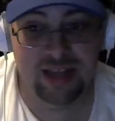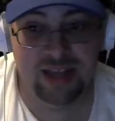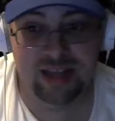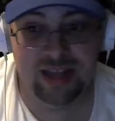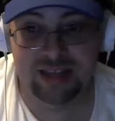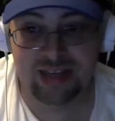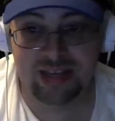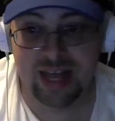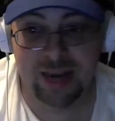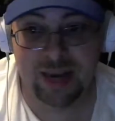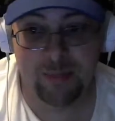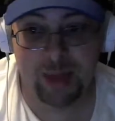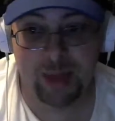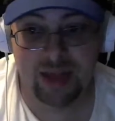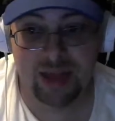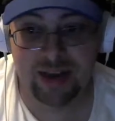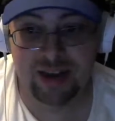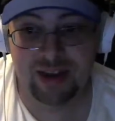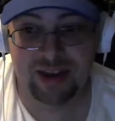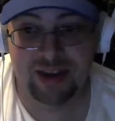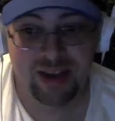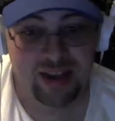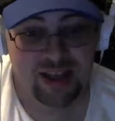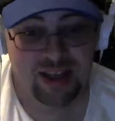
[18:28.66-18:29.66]
it's
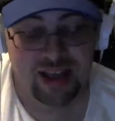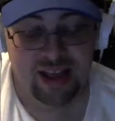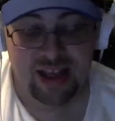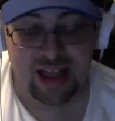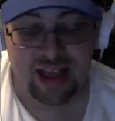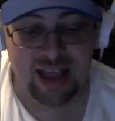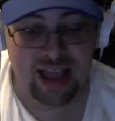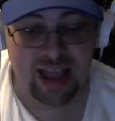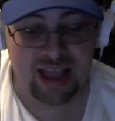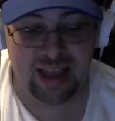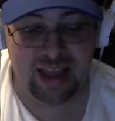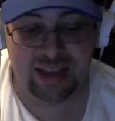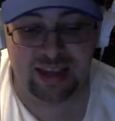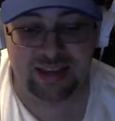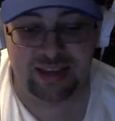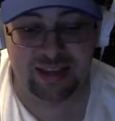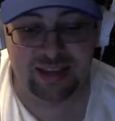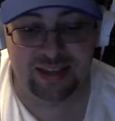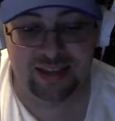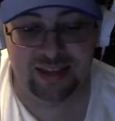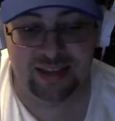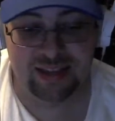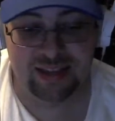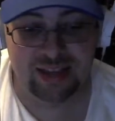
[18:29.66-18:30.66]
animated,
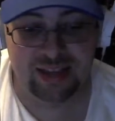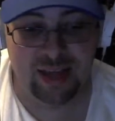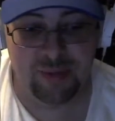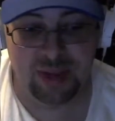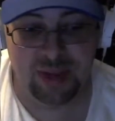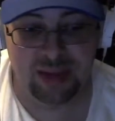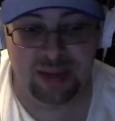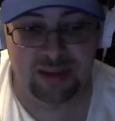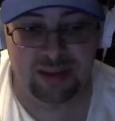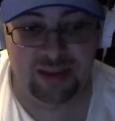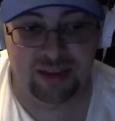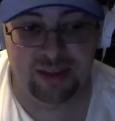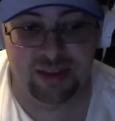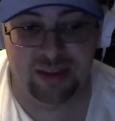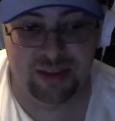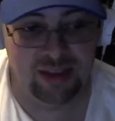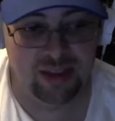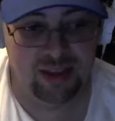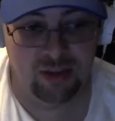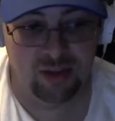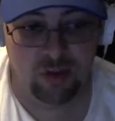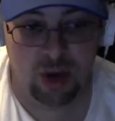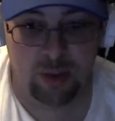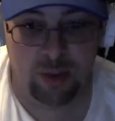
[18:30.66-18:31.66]
and I mean,
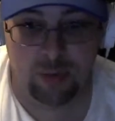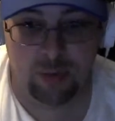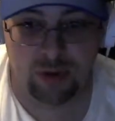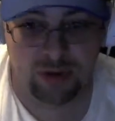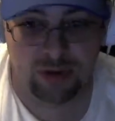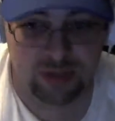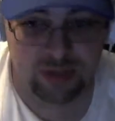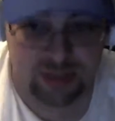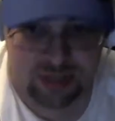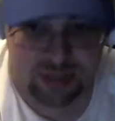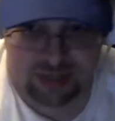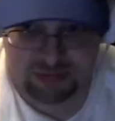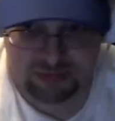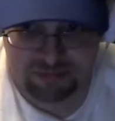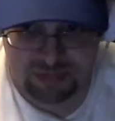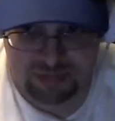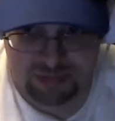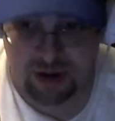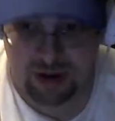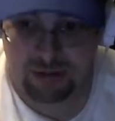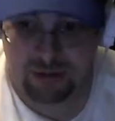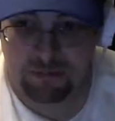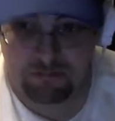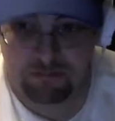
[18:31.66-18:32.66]
The Incredibles,
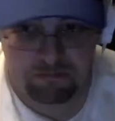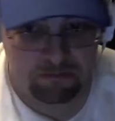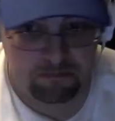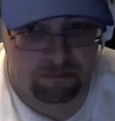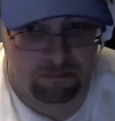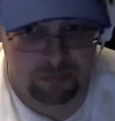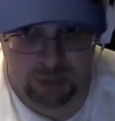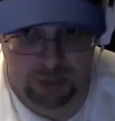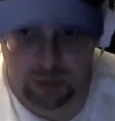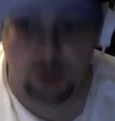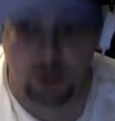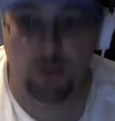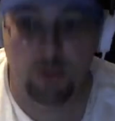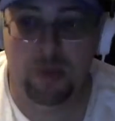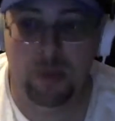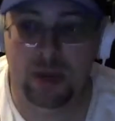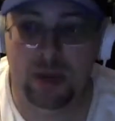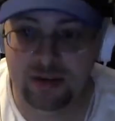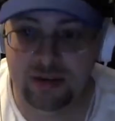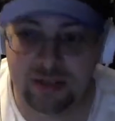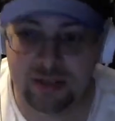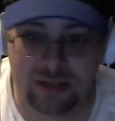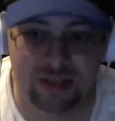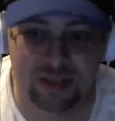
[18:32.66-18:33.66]
they're
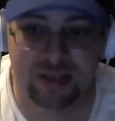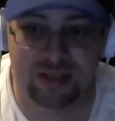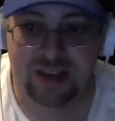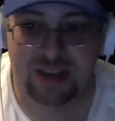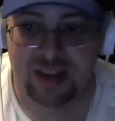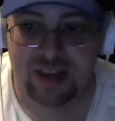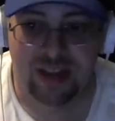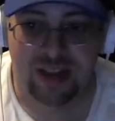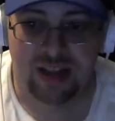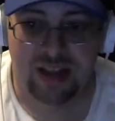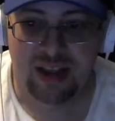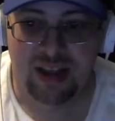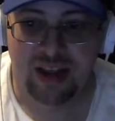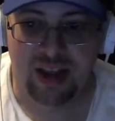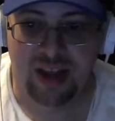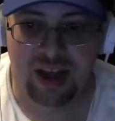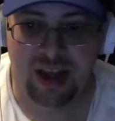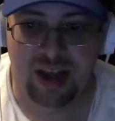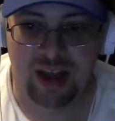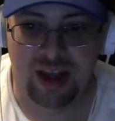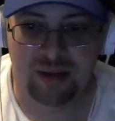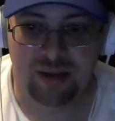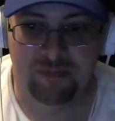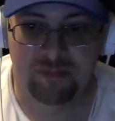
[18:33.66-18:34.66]
humans.
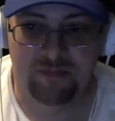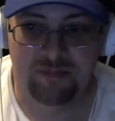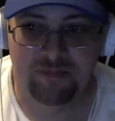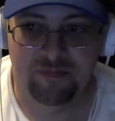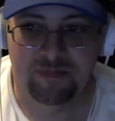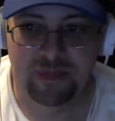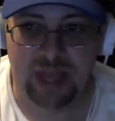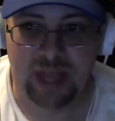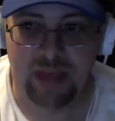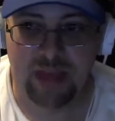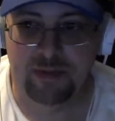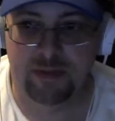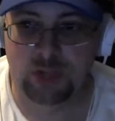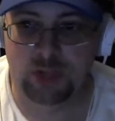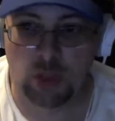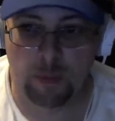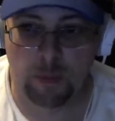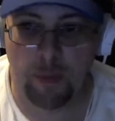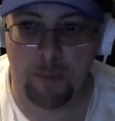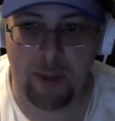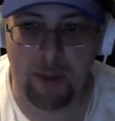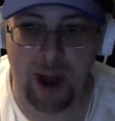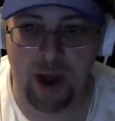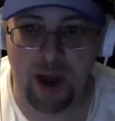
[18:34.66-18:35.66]
They have
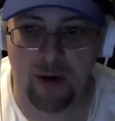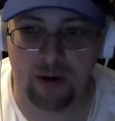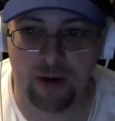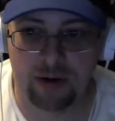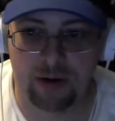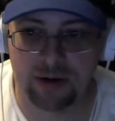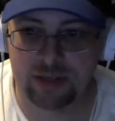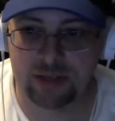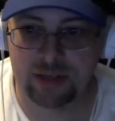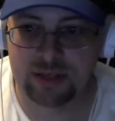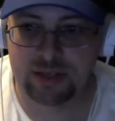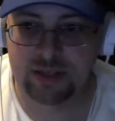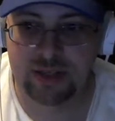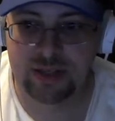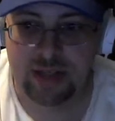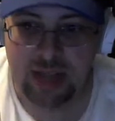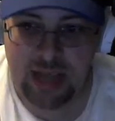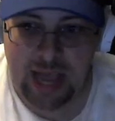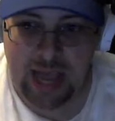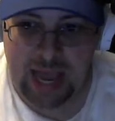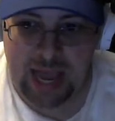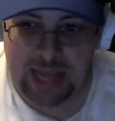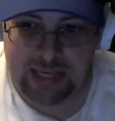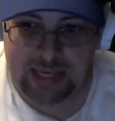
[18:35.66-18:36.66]
superpowers.
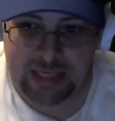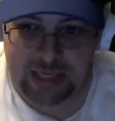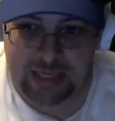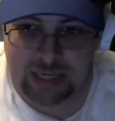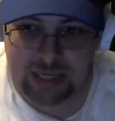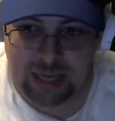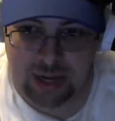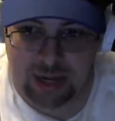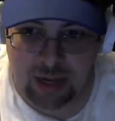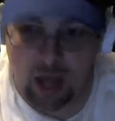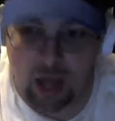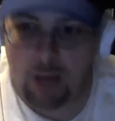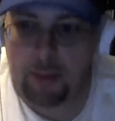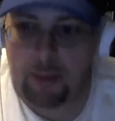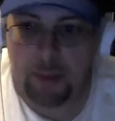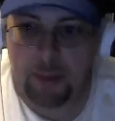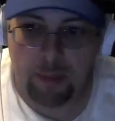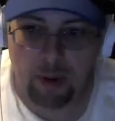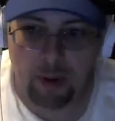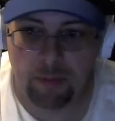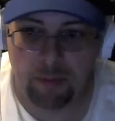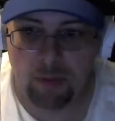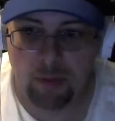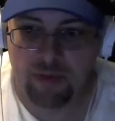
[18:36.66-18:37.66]
It's a comic
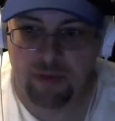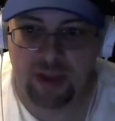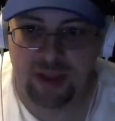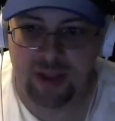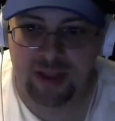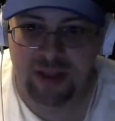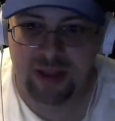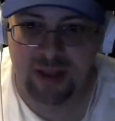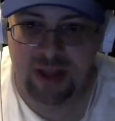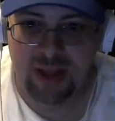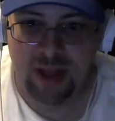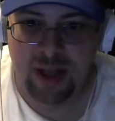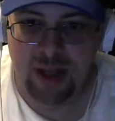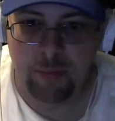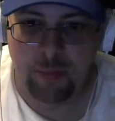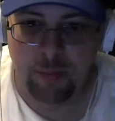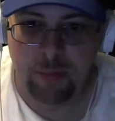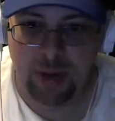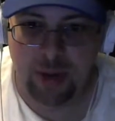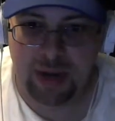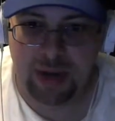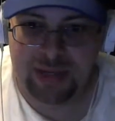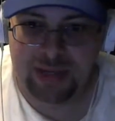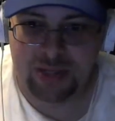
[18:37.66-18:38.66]
book movie,
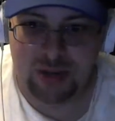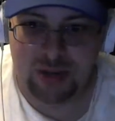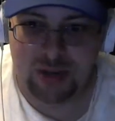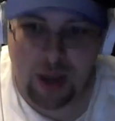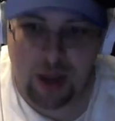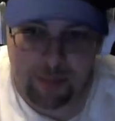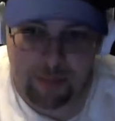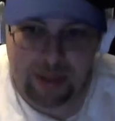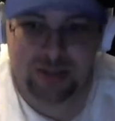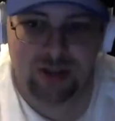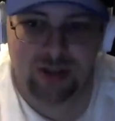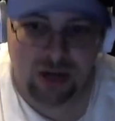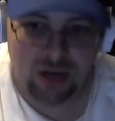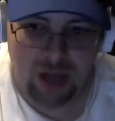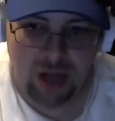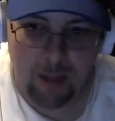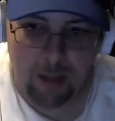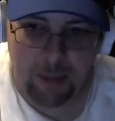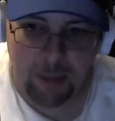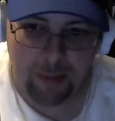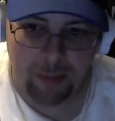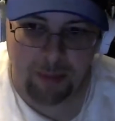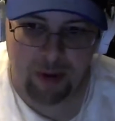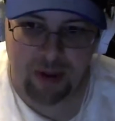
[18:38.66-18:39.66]
but it's not based on a
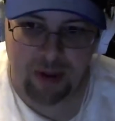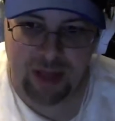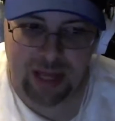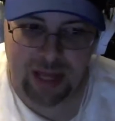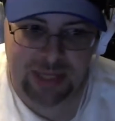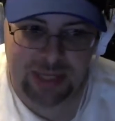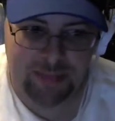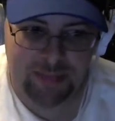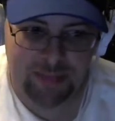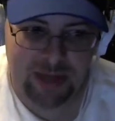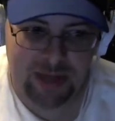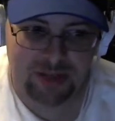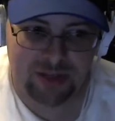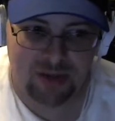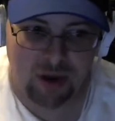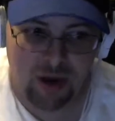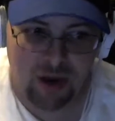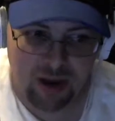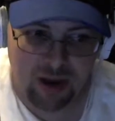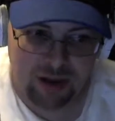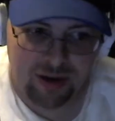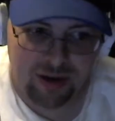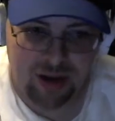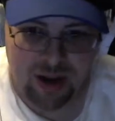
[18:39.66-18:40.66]
comic book. It's based
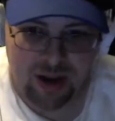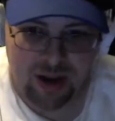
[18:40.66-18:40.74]
on